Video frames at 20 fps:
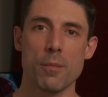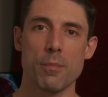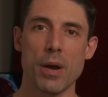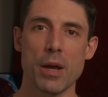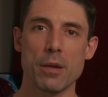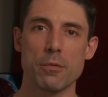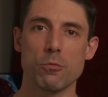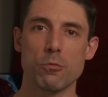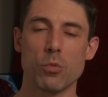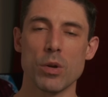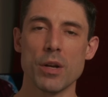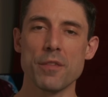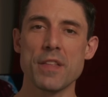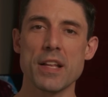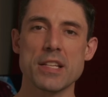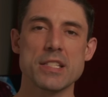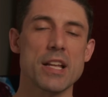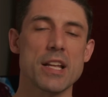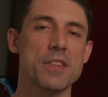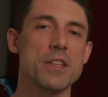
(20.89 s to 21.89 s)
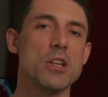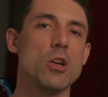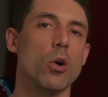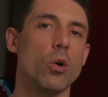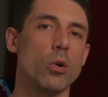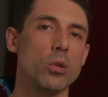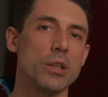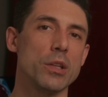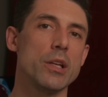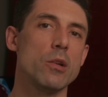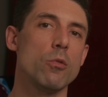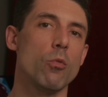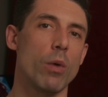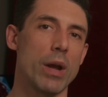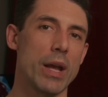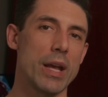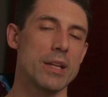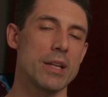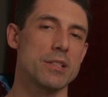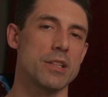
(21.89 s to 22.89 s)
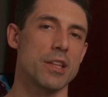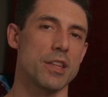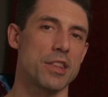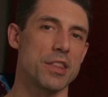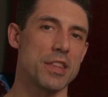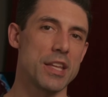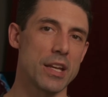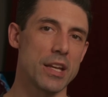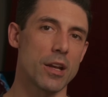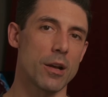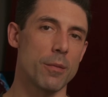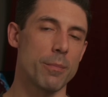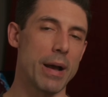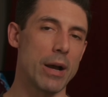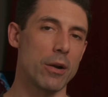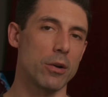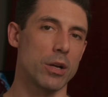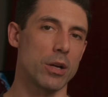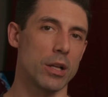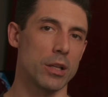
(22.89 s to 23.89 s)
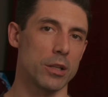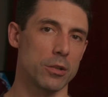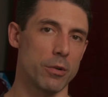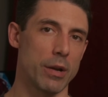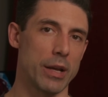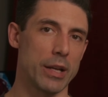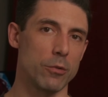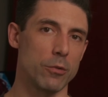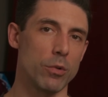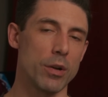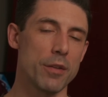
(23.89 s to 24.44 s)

But what if that's not the only way to think about color grading?